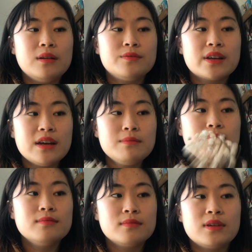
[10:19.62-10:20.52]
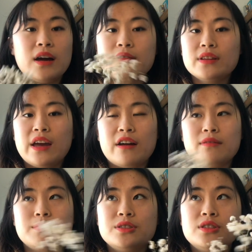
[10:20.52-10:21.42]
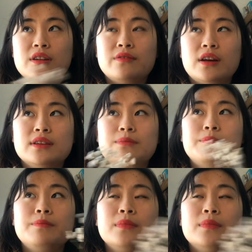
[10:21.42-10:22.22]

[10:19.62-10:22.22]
For chem, I don't really have much advice